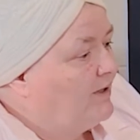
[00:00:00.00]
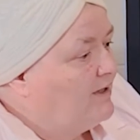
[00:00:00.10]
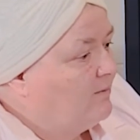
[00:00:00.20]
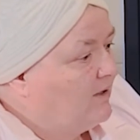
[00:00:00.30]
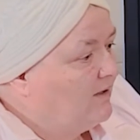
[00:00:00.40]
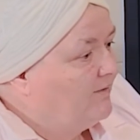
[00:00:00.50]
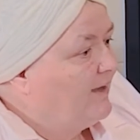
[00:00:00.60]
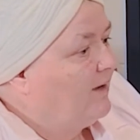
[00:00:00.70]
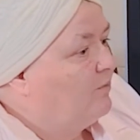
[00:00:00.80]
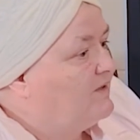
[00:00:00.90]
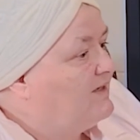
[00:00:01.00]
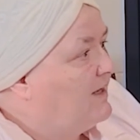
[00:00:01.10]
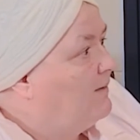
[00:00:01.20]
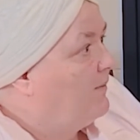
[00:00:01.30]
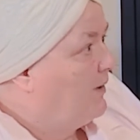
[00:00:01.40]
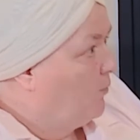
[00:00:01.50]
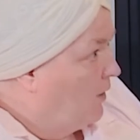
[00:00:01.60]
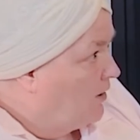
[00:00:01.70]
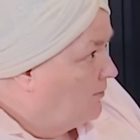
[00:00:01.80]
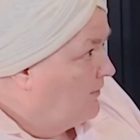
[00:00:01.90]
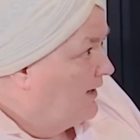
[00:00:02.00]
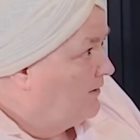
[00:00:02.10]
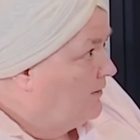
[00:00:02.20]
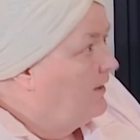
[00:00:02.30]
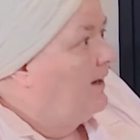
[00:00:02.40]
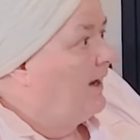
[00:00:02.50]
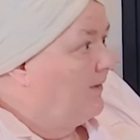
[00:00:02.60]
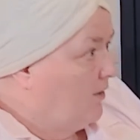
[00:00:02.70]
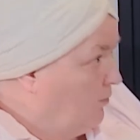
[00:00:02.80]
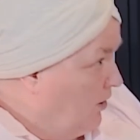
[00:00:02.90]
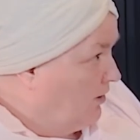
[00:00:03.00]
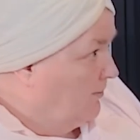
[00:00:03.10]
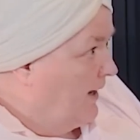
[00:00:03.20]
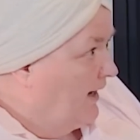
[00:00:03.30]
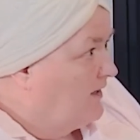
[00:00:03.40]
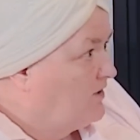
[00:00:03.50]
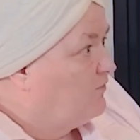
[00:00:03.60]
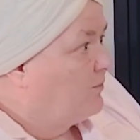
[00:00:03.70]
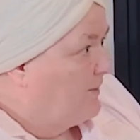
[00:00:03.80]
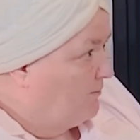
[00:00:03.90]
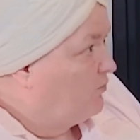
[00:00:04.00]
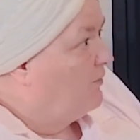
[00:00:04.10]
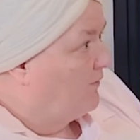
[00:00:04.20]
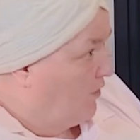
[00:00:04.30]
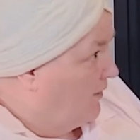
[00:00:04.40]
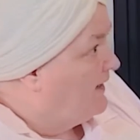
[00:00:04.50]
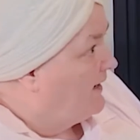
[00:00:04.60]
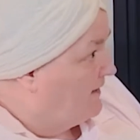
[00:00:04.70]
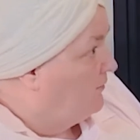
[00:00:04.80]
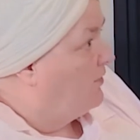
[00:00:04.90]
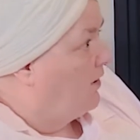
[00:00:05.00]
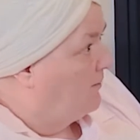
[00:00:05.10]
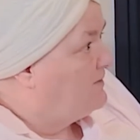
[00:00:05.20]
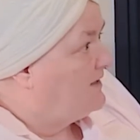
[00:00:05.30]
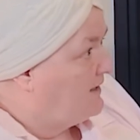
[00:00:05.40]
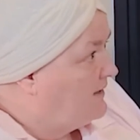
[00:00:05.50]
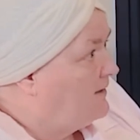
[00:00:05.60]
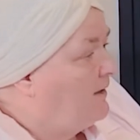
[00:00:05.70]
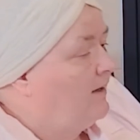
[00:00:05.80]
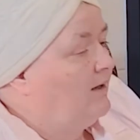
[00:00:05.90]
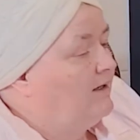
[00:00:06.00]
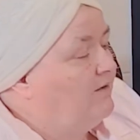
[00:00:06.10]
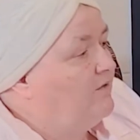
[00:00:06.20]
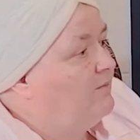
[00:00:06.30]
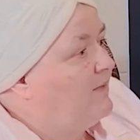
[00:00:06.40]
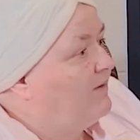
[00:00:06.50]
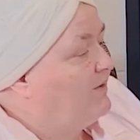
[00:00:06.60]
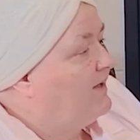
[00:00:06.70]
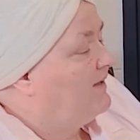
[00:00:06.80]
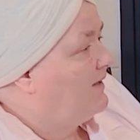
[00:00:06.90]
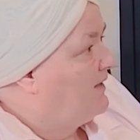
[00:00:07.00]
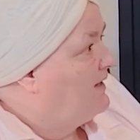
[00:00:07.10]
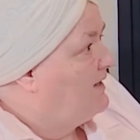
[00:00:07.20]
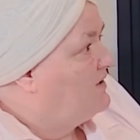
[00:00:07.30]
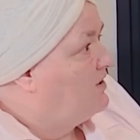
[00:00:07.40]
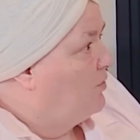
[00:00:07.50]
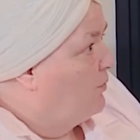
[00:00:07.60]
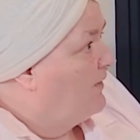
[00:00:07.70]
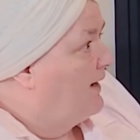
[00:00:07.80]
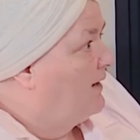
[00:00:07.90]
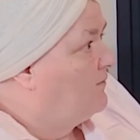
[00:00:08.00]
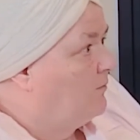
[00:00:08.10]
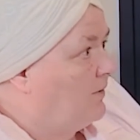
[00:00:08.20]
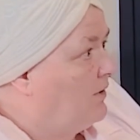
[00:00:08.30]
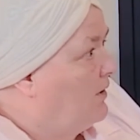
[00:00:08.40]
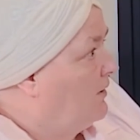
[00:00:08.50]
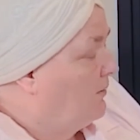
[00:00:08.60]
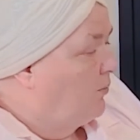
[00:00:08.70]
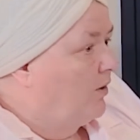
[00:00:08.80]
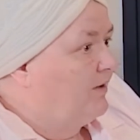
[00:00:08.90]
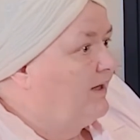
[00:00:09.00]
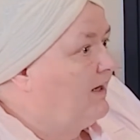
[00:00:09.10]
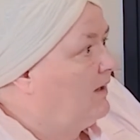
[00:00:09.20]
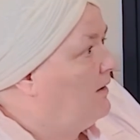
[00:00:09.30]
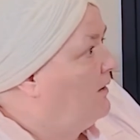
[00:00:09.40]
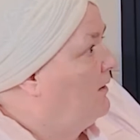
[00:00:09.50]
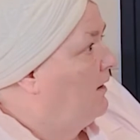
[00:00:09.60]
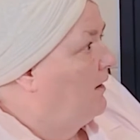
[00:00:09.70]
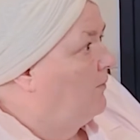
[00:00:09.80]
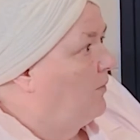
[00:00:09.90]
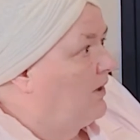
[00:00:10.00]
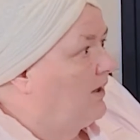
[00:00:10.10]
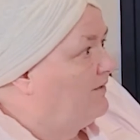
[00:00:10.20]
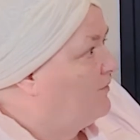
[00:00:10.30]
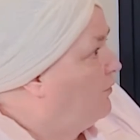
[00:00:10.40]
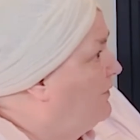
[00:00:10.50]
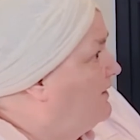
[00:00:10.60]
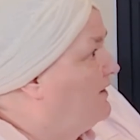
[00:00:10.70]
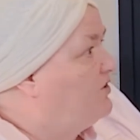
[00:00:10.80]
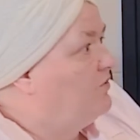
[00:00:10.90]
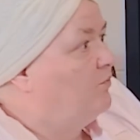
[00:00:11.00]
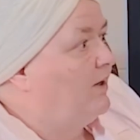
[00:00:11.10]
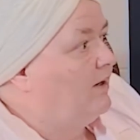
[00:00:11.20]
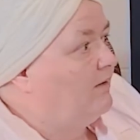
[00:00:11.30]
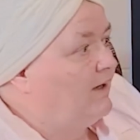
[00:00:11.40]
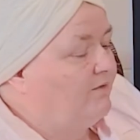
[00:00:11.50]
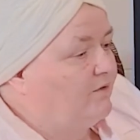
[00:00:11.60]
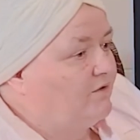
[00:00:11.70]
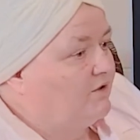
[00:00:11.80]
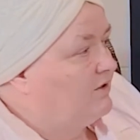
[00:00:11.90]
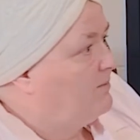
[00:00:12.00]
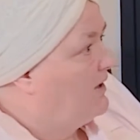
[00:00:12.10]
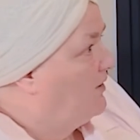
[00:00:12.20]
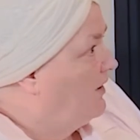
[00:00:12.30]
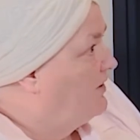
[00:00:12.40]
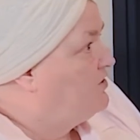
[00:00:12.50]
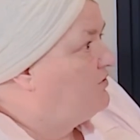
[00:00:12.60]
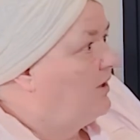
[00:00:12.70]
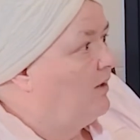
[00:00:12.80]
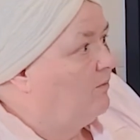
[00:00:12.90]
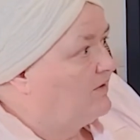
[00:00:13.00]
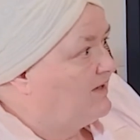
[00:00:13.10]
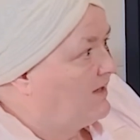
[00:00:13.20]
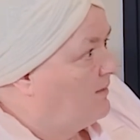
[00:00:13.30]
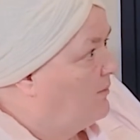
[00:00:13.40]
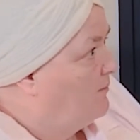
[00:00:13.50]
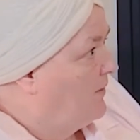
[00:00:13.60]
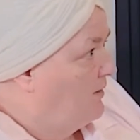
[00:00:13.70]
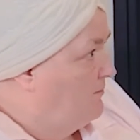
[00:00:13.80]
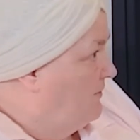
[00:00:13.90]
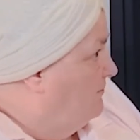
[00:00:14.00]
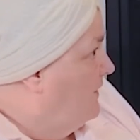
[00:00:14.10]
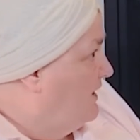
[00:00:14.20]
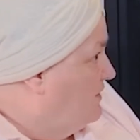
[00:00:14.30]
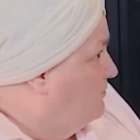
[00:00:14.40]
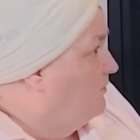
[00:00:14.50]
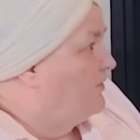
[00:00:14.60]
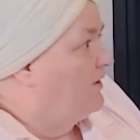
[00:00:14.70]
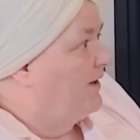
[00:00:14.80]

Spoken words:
in the middle of that, we'll send them their welcome letter and their welcome package for people who have gone ahead now and opted in. Give them everything that they need to know in that, where the parking, what kind of clothing they should wear. If there's going to be a lunch, we'll send them a menu with the